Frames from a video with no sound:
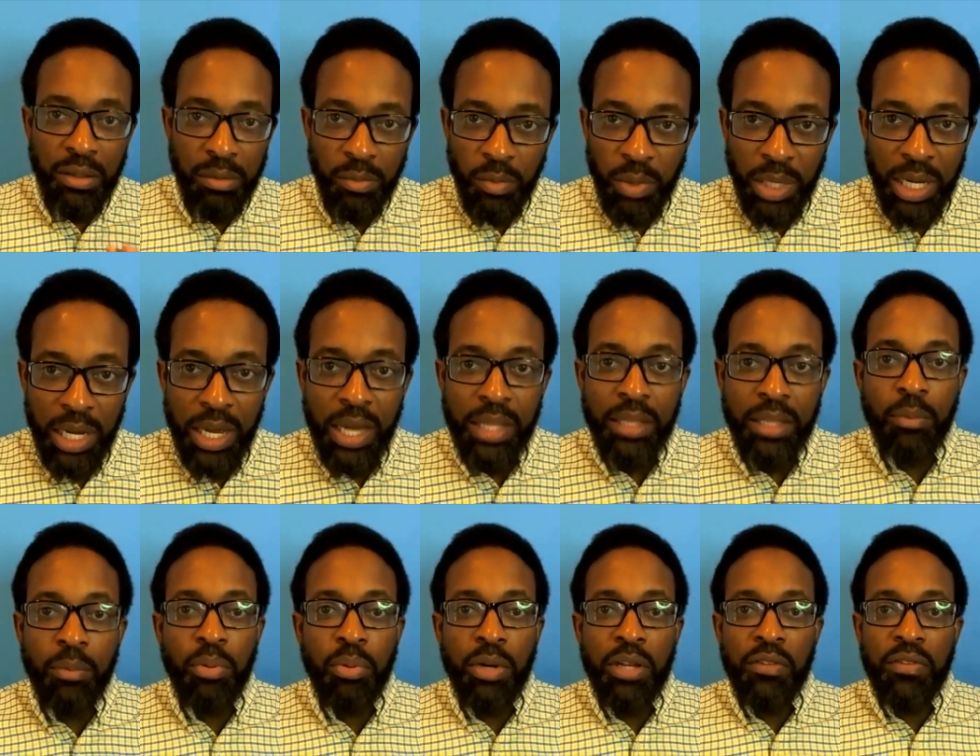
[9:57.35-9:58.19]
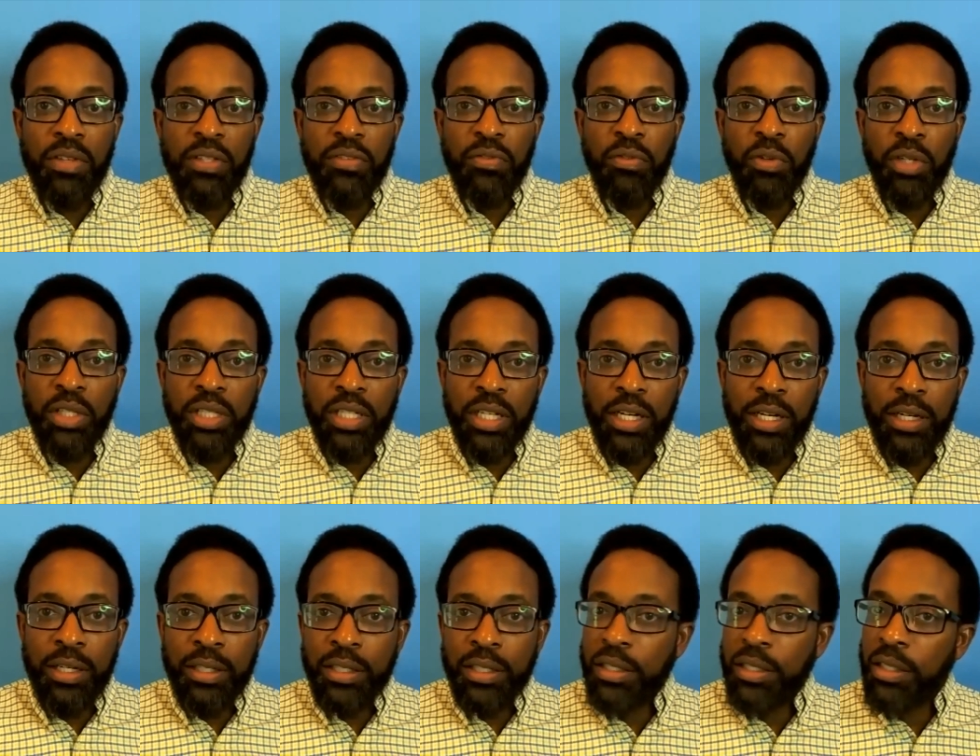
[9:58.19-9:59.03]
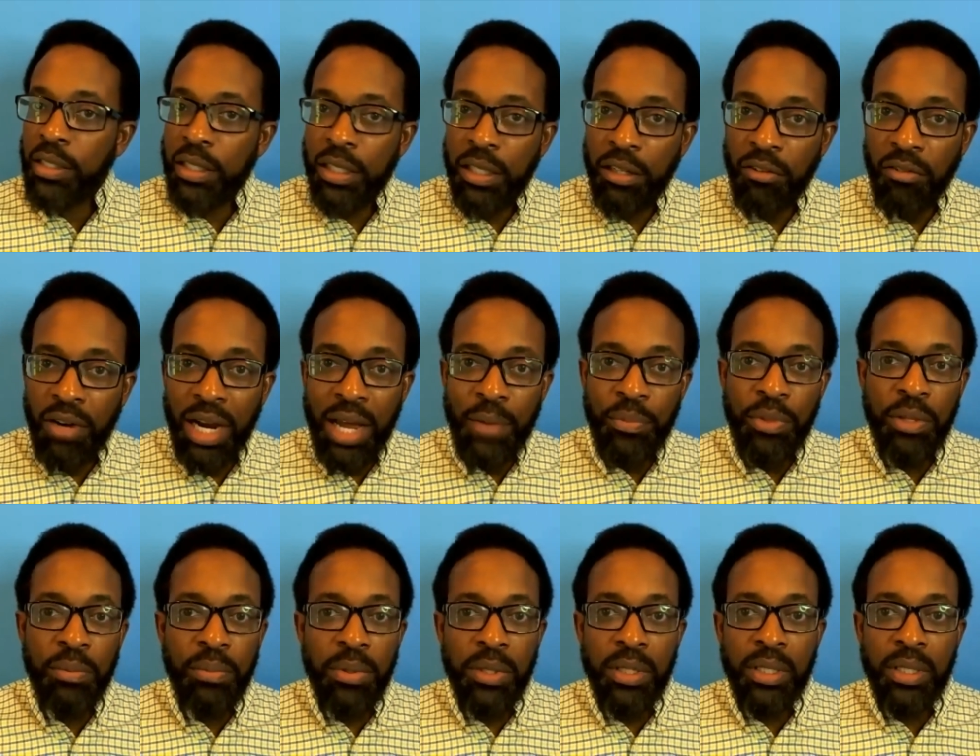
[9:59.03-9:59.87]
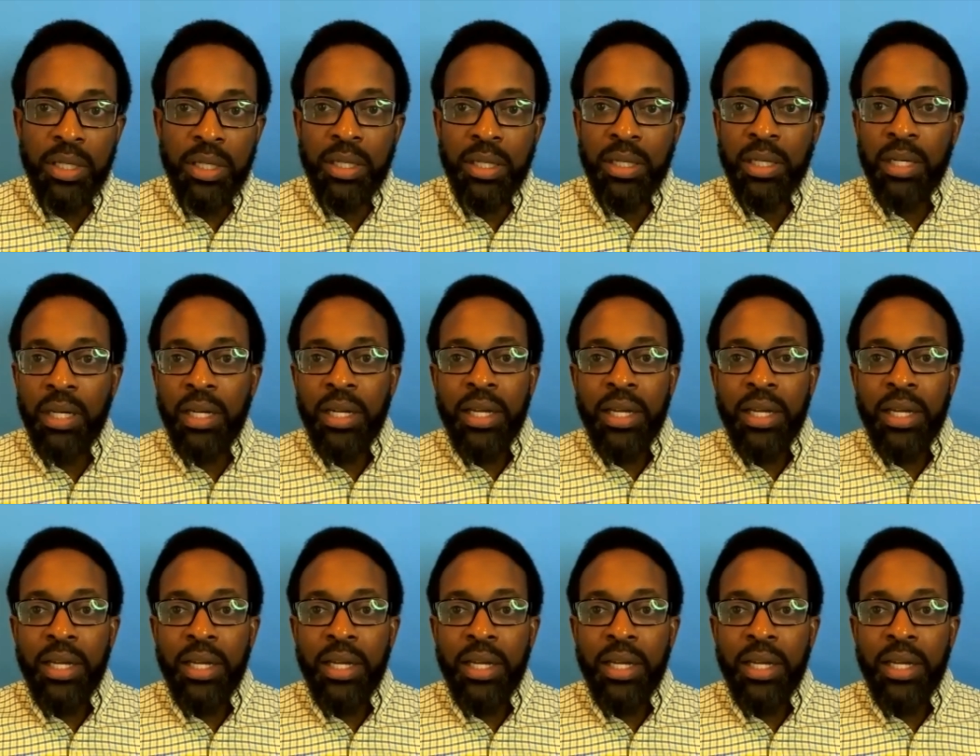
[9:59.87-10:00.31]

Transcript: we got the previous 4 talks, grab the book.